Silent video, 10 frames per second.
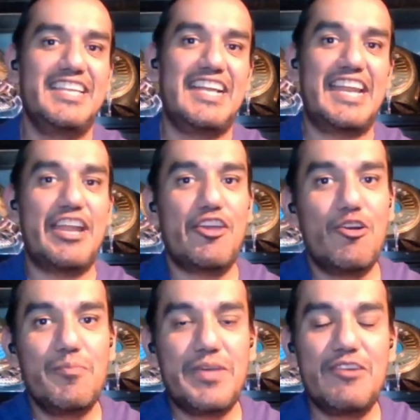You got
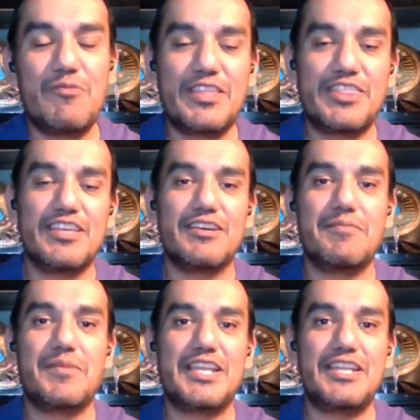Naomi with the
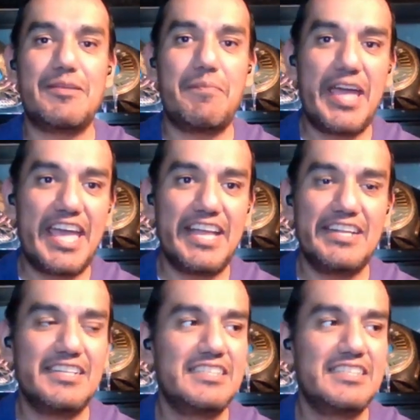Money in the Bank.